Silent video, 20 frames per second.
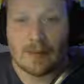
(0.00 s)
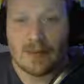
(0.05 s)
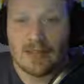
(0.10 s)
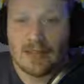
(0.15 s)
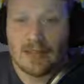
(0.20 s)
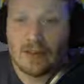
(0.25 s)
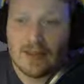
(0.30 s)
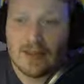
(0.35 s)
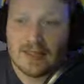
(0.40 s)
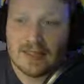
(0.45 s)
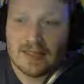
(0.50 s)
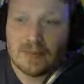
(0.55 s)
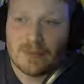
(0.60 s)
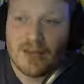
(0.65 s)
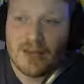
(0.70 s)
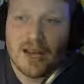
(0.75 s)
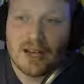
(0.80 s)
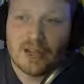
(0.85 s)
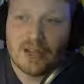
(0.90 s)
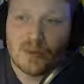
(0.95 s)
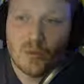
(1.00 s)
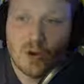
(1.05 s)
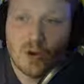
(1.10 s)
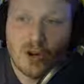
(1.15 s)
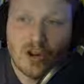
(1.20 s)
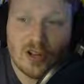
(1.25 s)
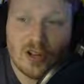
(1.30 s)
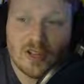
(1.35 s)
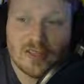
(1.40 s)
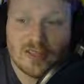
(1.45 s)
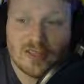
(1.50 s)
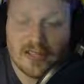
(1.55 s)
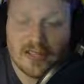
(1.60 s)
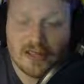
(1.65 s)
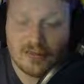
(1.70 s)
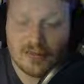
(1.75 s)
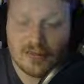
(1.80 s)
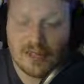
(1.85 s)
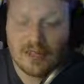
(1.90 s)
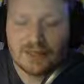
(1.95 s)
ingress in behind a wall
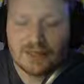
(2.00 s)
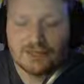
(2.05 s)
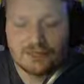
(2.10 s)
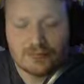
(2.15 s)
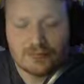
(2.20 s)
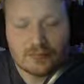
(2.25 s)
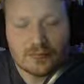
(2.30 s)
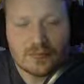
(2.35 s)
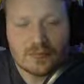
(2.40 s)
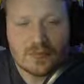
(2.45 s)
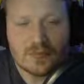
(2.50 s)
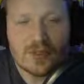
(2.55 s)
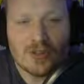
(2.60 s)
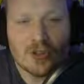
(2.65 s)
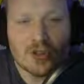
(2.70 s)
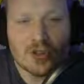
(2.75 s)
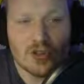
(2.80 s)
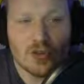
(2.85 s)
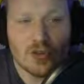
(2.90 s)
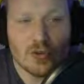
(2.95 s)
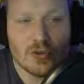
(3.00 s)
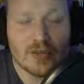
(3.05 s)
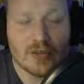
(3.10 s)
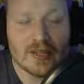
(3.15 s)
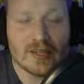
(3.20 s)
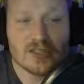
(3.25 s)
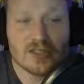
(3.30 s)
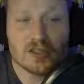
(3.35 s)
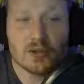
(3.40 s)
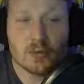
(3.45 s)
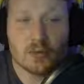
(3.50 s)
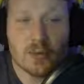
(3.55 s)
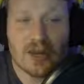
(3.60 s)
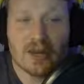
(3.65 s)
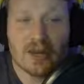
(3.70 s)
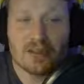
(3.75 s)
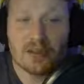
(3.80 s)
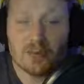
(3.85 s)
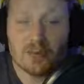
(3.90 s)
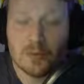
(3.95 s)
safely, use his
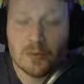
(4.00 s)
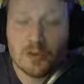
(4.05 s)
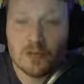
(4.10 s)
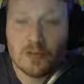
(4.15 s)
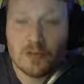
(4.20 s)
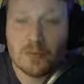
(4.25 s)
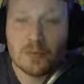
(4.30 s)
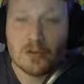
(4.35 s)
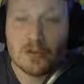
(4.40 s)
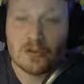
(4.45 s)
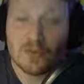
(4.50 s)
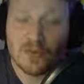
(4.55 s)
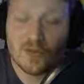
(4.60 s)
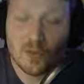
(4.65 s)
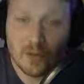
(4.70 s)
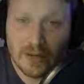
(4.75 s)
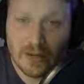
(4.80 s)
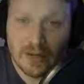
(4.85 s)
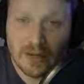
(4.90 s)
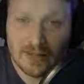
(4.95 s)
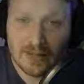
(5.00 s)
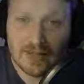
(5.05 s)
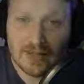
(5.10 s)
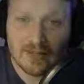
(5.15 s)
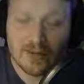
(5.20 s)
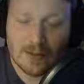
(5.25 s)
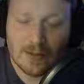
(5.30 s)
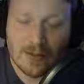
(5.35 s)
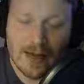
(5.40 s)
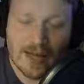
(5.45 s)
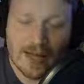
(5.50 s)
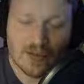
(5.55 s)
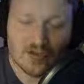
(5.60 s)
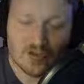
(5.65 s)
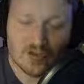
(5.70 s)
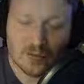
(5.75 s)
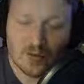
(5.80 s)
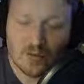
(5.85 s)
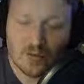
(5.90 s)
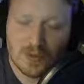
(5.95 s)
superior movement because of the wings, giving him extra
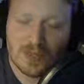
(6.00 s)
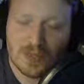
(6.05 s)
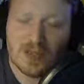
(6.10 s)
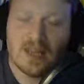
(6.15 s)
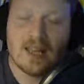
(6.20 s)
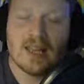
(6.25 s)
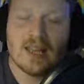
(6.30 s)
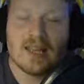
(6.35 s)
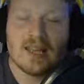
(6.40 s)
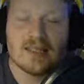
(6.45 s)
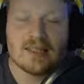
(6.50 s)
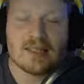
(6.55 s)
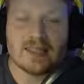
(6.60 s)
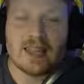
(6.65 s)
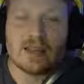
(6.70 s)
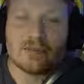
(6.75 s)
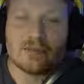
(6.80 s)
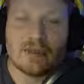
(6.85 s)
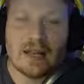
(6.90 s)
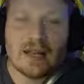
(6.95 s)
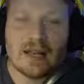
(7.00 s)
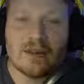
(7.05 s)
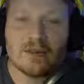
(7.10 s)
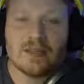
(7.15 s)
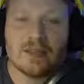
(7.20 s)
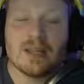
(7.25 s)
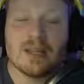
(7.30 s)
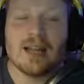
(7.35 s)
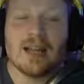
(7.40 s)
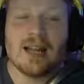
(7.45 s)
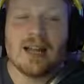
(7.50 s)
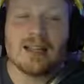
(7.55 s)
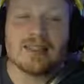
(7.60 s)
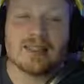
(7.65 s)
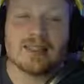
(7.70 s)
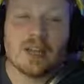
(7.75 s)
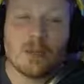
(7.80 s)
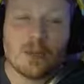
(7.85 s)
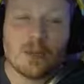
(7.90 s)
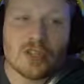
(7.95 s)
movement to get round and set
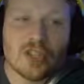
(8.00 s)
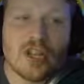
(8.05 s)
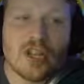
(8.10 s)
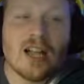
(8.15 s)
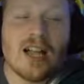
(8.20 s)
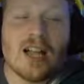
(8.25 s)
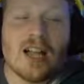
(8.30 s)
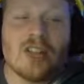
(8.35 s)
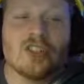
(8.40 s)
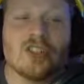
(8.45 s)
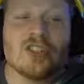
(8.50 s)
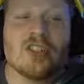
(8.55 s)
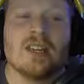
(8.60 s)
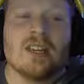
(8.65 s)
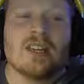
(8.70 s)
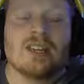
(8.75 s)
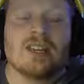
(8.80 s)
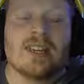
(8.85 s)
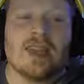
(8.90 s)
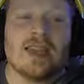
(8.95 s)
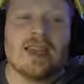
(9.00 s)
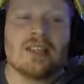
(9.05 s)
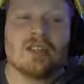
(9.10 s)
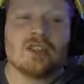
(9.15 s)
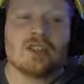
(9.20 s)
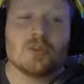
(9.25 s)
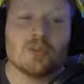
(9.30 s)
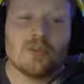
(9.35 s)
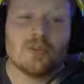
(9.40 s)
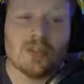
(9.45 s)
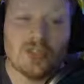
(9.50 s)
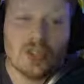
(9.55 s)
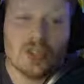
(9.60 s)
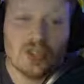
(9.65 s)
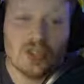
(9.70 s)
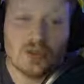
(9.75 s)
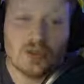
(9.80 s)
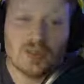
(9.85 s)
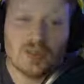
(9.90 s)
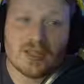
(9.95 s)
up a charge, get into something
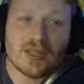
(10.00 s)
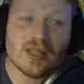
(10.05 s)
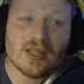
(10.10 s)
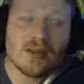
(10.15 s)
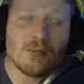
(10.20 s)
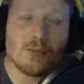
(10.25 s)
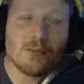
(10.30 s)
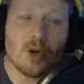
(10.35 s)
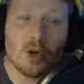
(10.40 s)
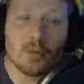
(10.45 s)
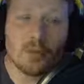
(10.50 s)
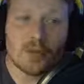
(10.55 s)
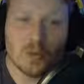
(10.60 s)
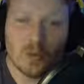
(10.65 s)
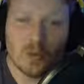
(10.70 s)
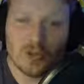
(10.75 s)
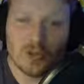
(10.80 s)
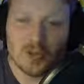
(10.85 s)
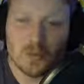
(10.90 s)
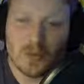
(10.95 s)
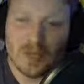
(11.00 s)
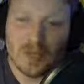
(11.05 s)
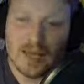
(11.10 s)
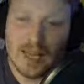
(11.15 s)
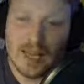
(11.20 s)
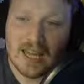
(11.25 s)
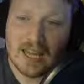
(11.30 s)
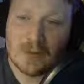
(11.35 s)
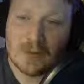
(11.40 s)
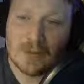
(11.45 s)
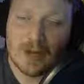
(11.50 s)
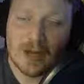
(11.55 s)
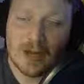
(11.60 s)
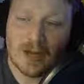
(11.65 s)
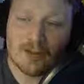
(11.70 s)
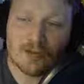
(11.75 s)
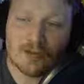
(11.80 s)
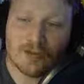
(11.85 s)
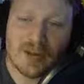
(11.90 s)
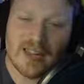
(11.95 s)
juicy, pop you once per game,
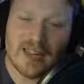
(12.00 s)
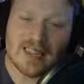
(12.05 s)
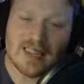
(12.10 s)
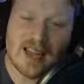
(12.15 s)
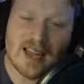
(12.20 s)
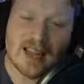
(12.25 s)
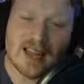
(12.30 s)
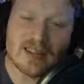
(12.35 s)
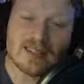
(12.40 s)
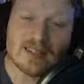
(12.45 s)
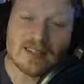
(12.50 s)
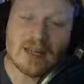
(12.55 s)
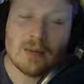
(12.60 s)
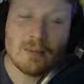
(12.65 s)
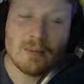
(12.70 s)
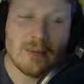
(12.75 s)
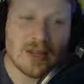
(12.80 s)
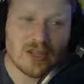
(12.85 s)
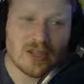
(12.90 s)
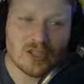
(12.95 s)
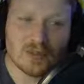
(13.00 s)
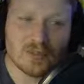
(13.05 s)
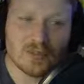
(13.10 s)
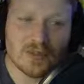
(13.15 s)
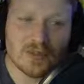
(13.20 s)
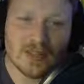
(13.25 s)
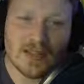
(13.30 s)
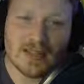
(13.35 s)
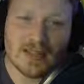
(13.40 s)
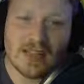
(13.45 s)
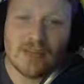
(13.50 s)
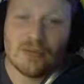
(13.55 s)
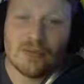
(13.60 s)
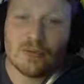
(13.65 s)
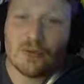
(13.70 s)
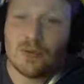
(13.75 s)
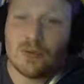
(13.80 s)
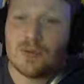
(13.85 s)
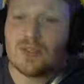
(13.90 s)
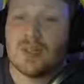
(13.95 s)
3 attacks, pick something like dev
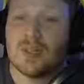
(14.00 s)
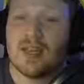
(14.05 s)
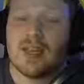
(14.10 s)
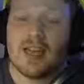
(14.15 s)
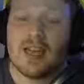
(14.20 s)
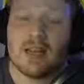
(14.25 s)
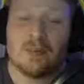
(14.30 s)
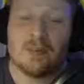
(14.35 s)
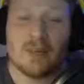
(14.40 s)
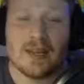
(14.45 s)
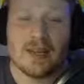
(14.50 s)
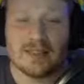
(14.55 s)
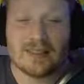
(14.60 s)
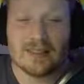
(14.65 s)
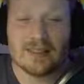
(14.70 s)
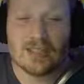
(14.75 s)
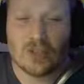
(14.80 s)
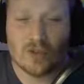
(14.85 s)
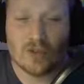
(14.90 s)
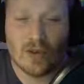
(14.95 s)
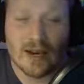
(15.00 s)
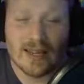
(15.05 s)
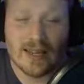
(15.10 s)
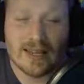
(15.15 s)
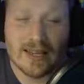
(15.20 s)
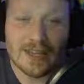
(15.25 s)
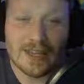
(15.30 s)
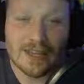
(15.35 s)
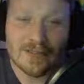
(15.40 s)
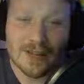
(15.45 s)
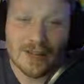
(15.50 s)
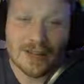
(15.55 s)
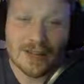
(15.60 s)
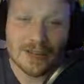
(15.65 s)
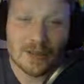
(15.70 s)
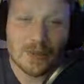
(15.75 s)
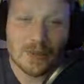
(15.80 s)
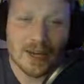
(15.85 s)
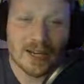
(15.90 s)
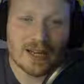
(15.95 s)
wounds, and basically try and get your value
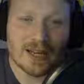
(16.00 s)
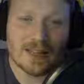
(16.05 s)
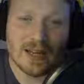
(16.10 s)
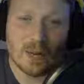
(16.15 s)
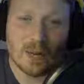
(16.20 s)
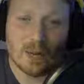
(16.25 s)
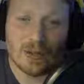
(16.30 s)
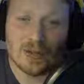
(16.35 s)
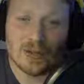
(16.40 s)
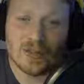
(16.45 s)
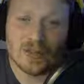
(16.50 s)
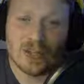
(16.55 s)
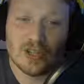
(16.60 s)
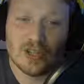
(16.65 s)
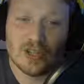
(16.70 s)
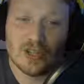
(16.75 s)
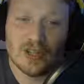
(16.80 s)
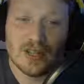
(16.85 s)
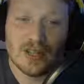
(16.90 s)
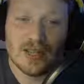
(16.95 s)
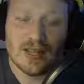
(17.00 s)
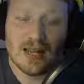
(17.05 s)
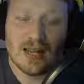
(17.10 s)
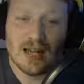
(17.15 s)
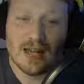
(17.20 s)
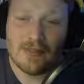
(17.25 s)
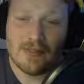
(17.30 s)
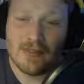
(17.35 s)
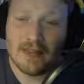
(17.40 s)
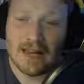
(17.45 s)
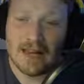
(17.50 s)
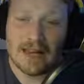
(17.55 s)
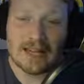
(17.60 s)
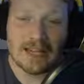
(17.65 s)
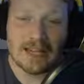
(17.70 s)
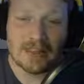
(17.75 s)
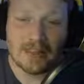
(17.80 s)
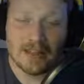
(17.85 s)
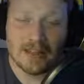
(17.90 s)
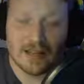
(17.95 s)
back in that one turn, and then
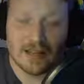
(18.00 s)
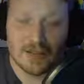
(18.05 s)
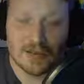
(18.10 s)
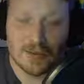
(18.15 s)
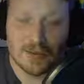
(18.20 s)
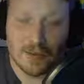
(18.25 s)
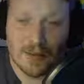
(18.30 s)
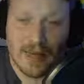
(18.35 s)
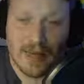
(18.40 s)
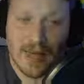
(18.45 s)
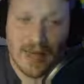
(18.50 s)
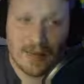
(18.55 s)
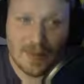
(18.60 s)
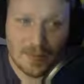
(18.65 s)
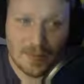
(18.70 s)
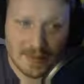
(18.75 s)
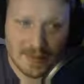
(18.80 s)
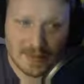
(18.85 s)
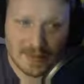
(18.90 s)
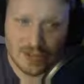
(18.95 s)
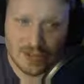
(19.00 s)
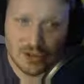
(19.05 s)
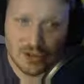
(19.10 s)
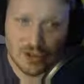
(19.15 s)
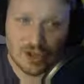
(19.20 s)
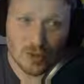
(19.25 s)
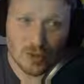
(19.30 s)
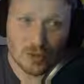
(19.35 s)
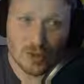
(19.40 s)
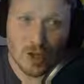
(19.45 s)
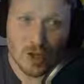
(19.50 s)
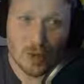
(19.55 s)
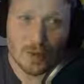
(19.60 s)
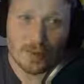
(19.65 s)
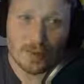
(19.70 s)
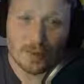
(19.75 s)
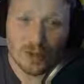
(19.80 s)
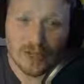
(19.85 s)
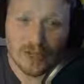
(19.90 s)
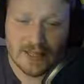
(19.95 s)
anything else from there, basically just absorbing
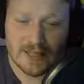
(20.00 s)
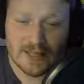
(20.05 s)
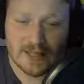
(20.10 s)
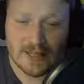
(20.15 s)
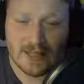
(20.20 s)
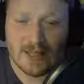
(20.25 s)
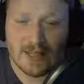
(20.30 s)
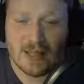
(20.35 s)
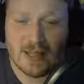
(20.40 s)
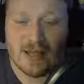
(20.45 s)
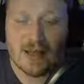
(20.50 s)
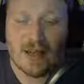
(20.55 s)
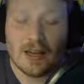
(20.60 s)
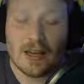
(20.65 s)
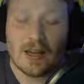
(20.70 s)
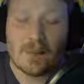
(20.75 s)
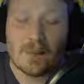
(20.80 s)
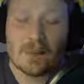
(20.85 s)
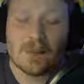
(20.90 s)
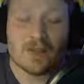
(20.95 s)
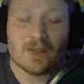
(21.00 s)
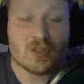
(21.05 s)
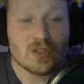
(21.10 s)
bullets. So it's